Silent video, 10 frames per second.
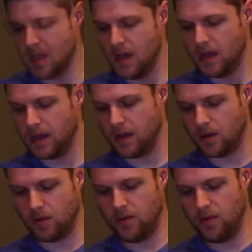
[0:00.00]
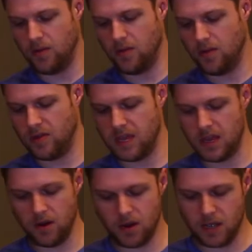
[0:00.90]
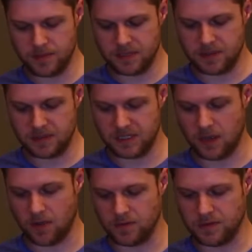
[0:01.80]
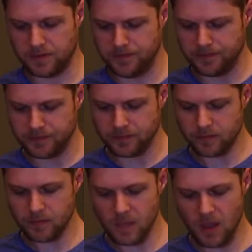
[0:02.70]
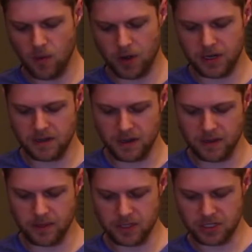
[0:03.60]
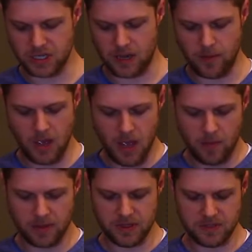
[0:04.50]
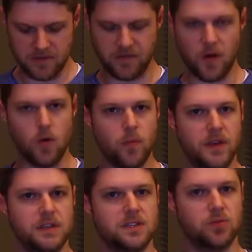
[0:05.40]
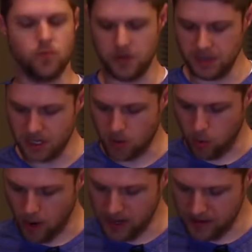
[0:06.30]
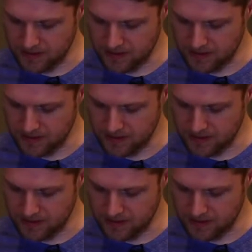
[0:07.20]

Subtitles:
Now, the ear cups themselves, we already talked about the shape, but this foam is really quite